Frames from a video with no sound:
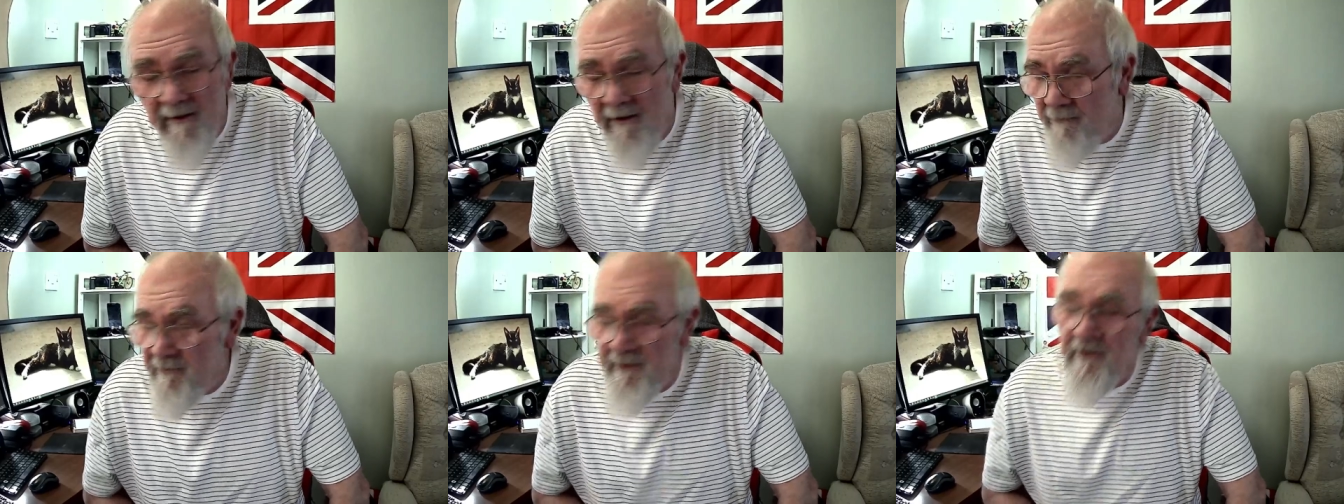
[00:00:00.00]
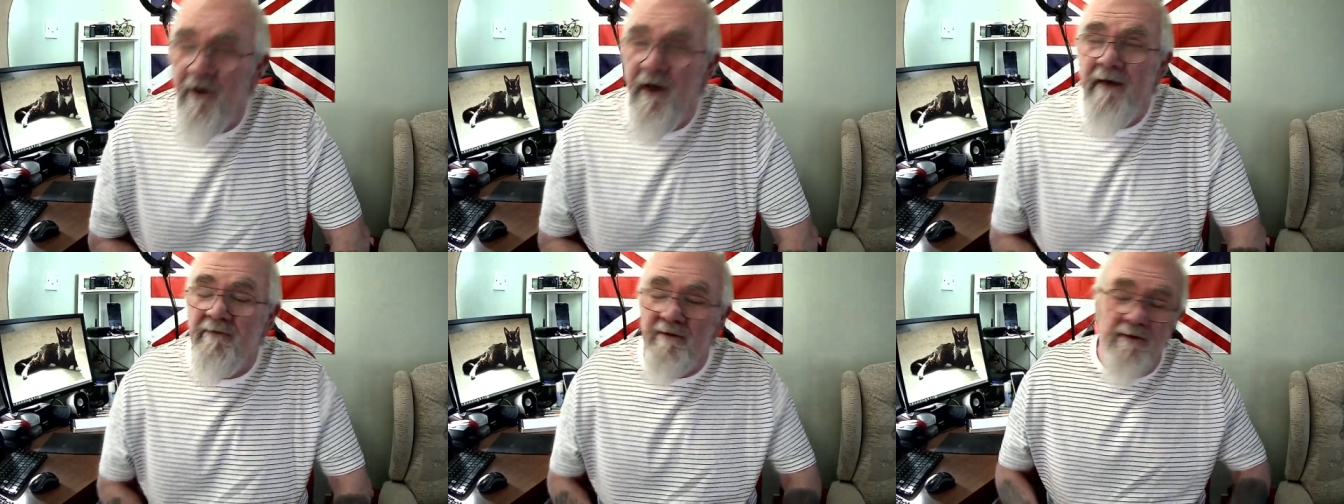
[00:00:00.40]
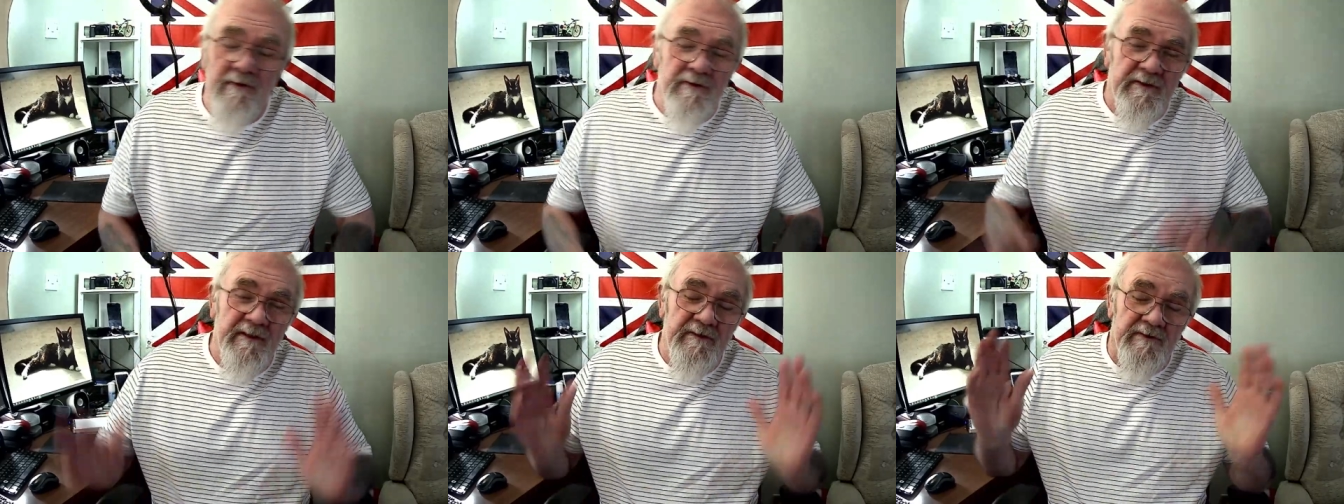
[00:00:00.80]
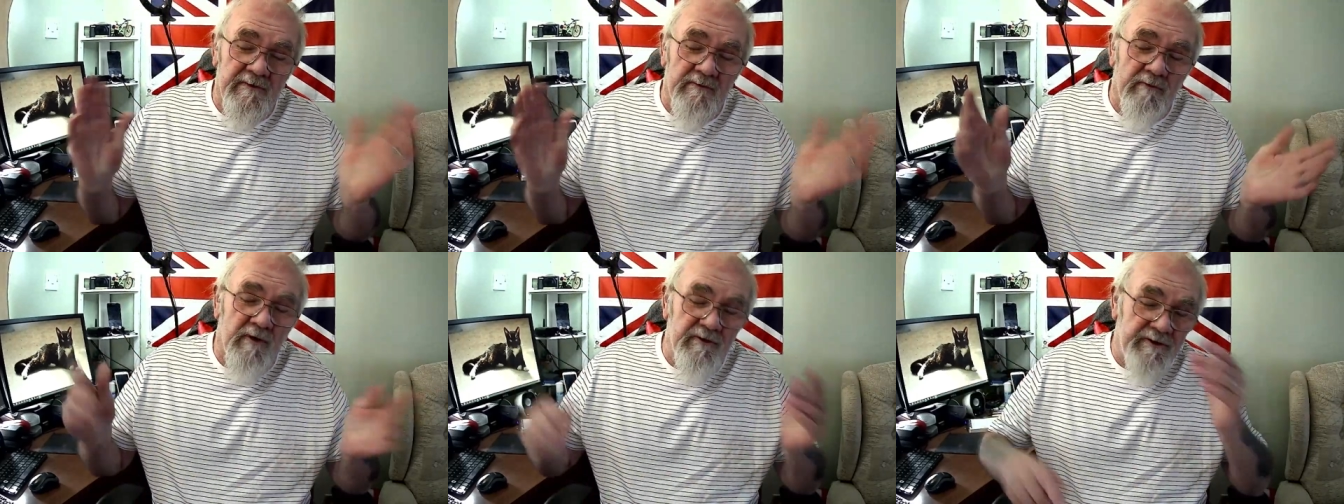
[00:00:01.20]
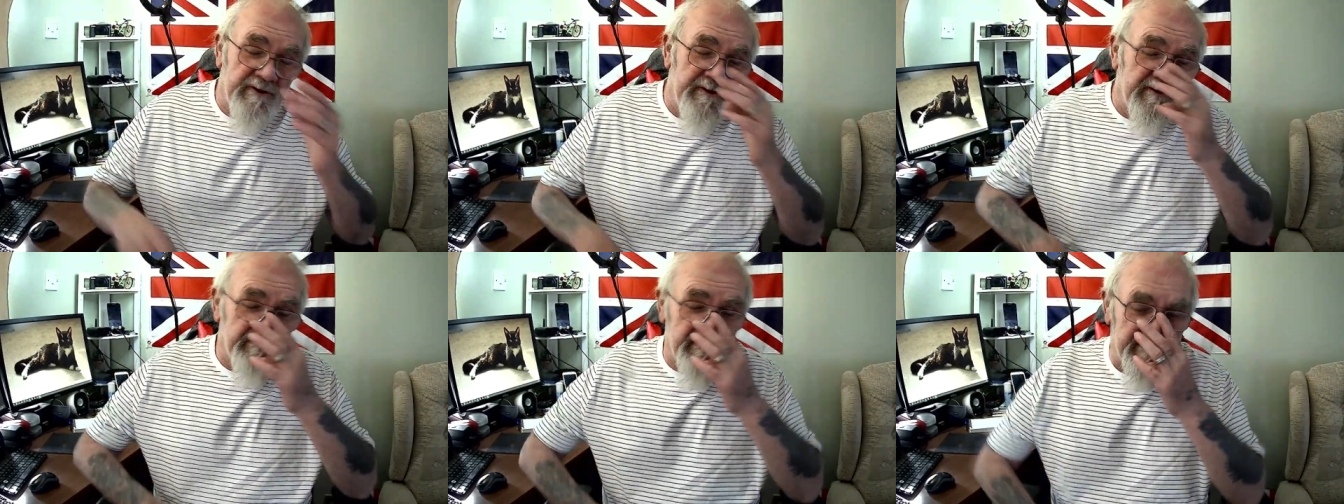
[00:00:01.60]
I mean, I haven't looked into what
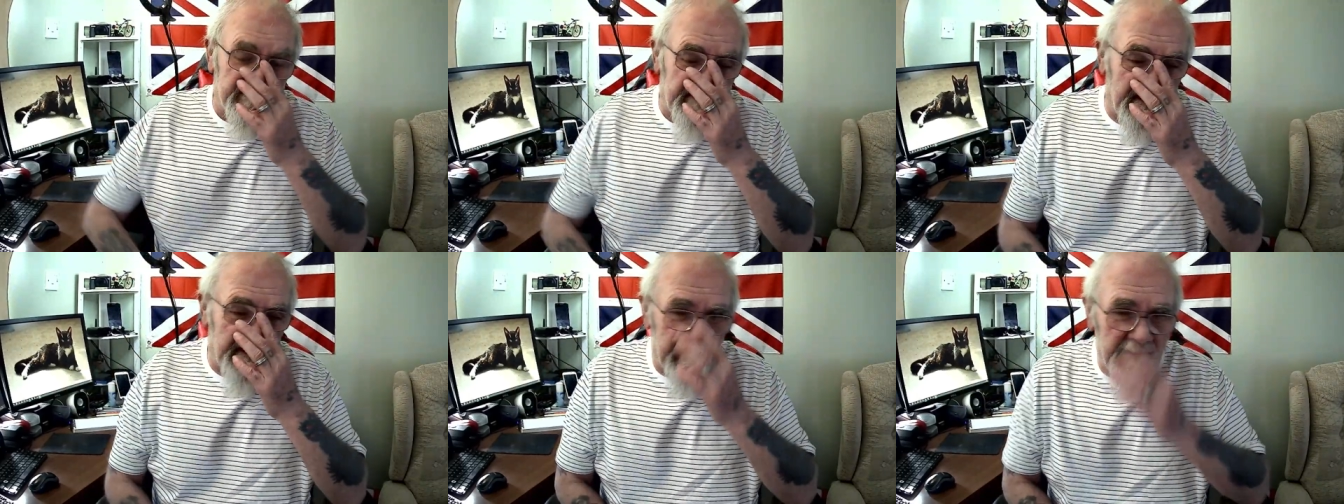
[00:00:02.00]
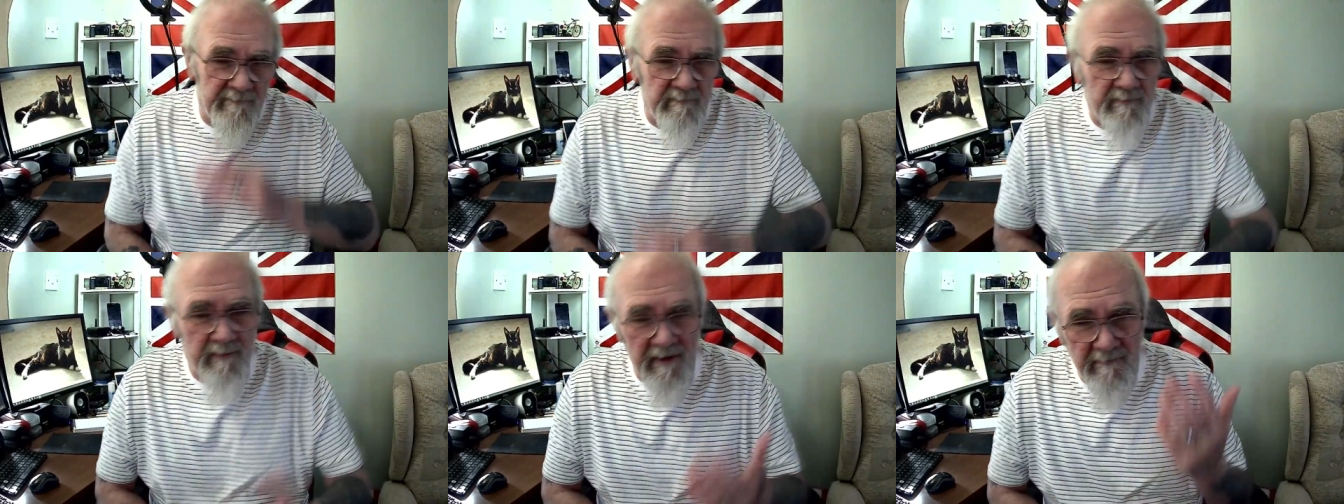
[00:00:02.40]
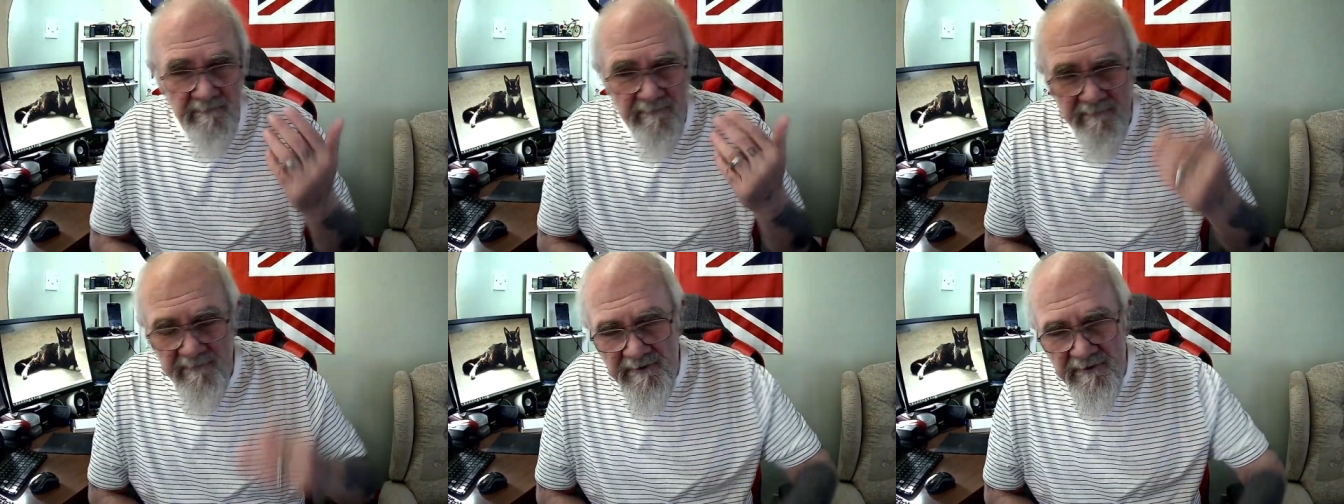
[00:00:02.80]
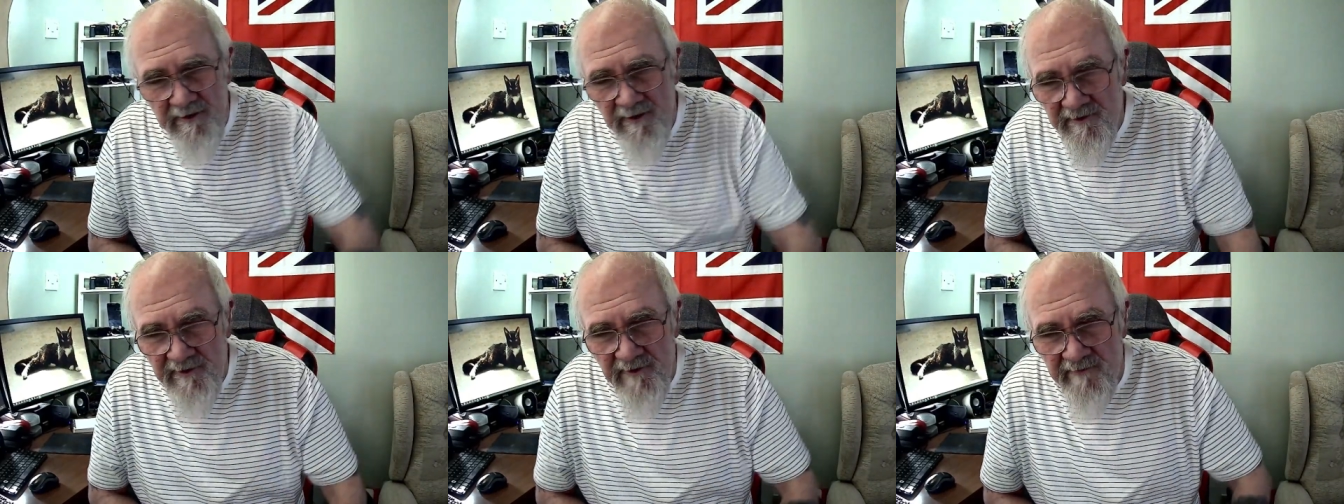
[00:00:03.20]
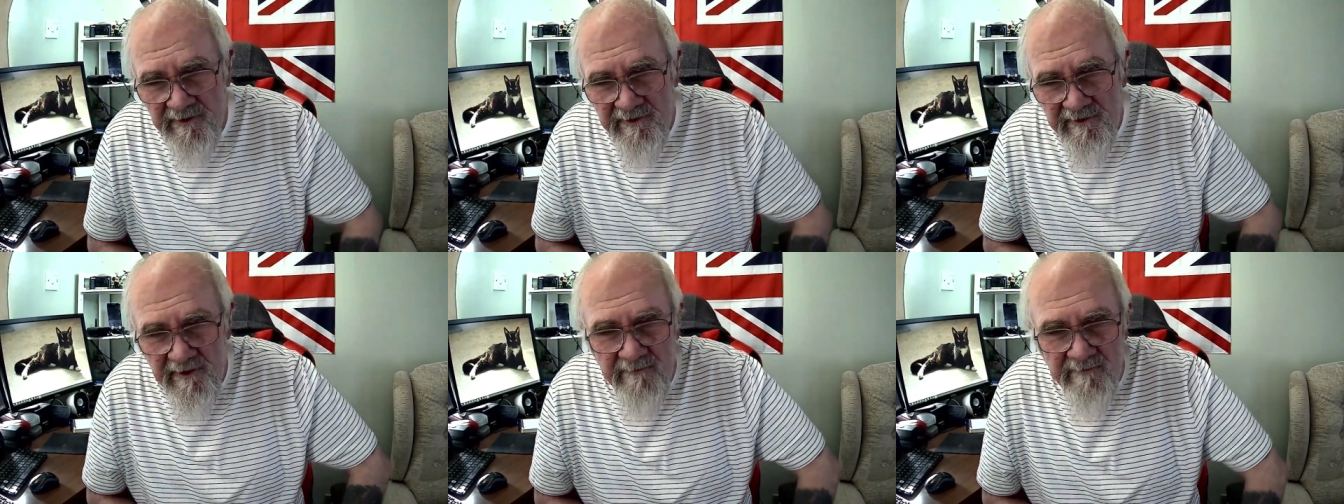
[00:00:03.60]
she's been saying, but the gist of it
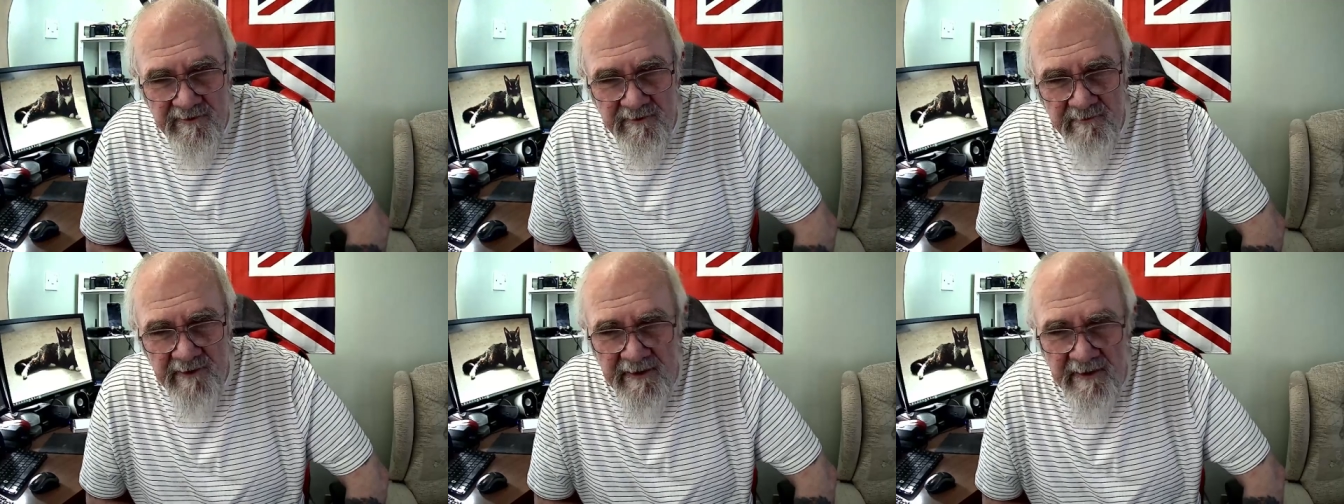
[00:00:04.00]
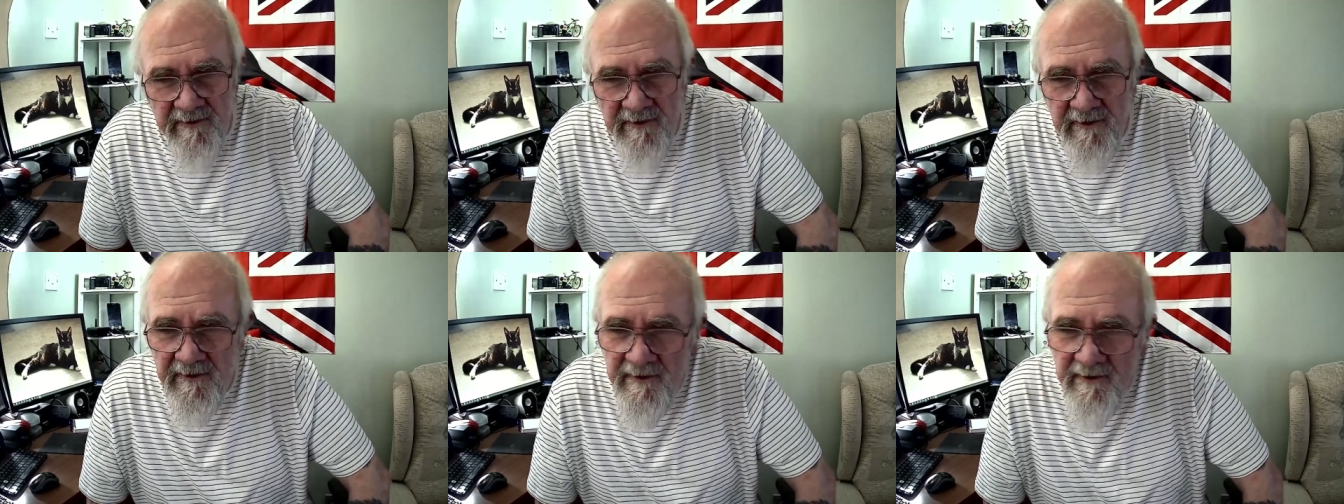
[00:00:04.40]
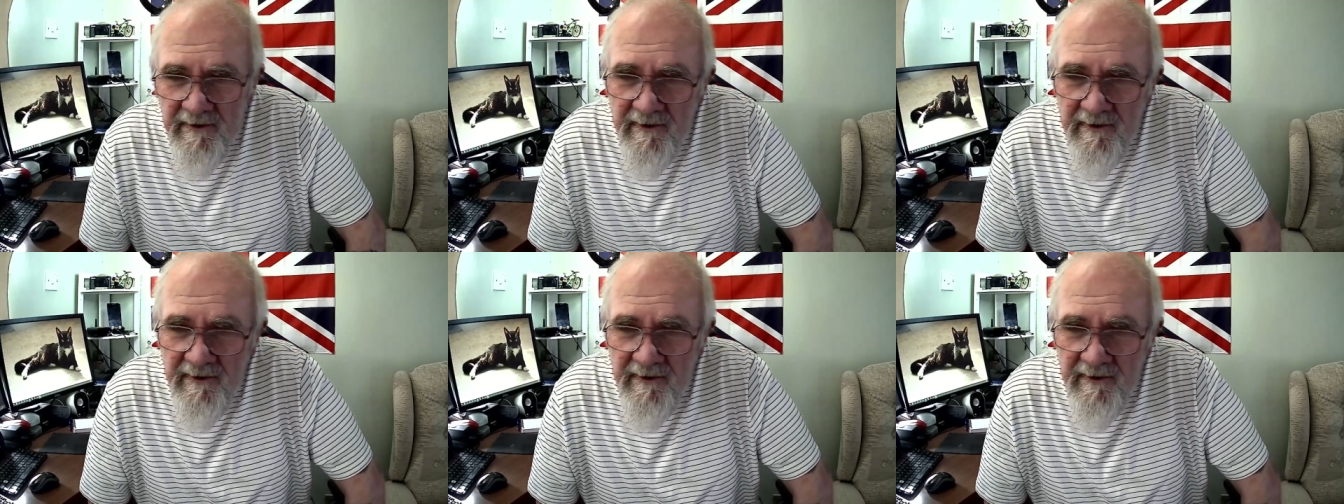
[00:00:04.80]
seems to be that